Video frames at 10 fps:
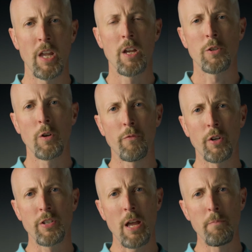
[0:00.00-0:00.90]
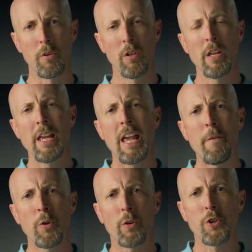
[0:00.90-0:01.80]
So for example,
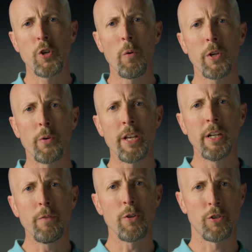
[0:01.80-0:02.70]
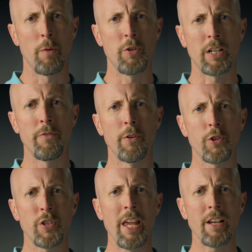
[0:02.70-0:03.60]
if you're showing your interview subject and they're
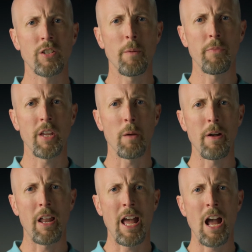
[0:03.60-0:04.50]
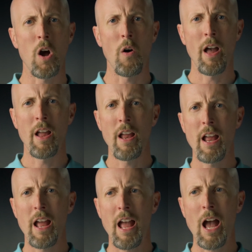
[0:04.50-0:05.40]
saying something about how
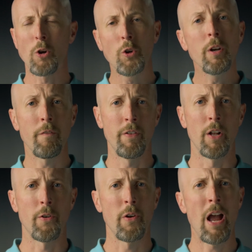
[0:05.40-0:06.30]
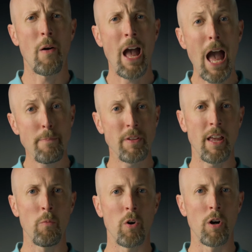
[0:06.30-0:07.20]
good it felt or how happy
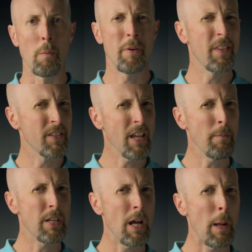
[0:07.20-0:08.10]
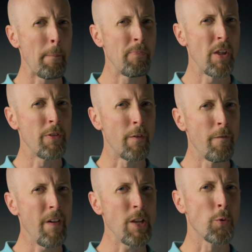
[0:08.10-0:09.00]
they were, but at the same time, their
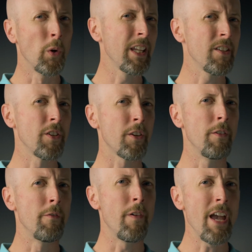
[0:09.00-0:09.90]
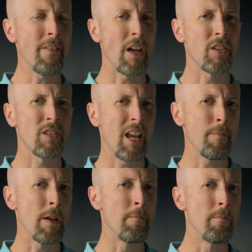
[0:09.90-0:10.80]
face really isn't conveying that
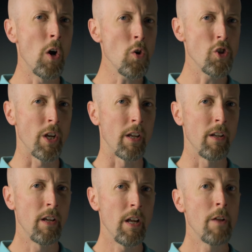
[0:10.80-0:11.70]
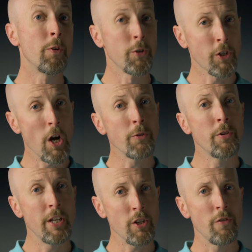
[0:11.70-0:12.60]
same emotion, there's a
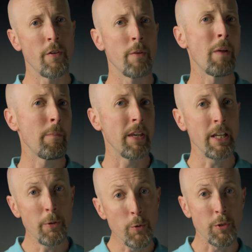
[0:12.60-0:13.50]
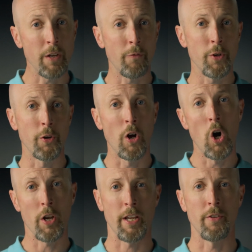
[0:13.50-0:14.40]
contradiction there that might be interesting for your
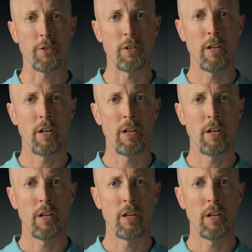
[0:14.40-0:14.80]
audience.